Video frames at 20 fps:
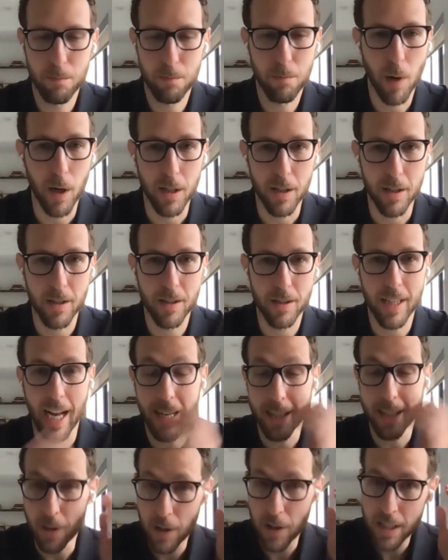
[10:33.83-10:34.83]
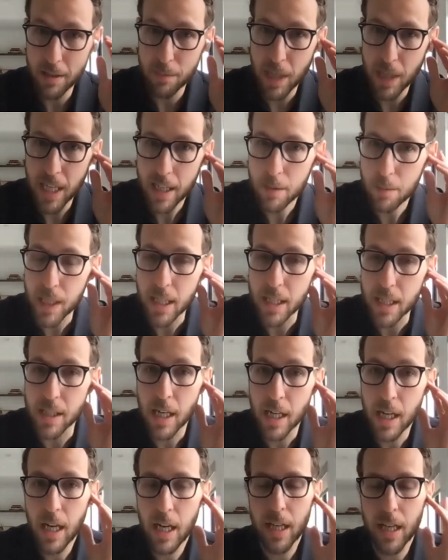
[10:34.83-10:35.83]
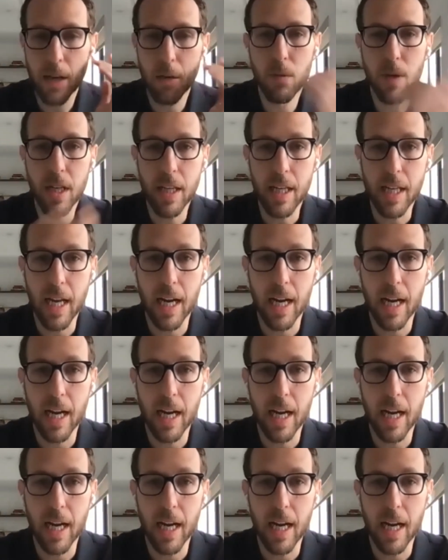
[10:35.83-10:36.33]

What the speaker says: partners at US Bank because they really